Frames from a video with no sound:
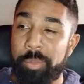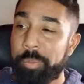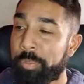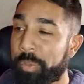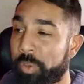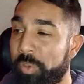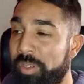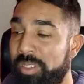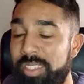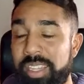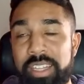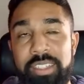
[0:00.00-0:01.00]
but Bruno's
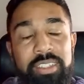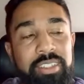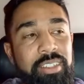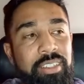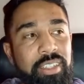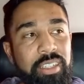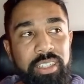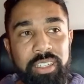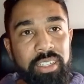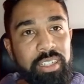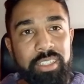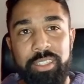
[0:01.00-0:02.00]
stats
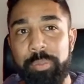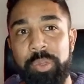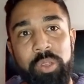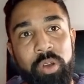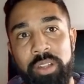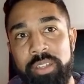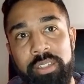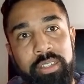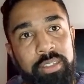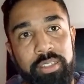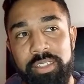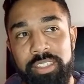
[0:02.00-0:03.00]
it's beyond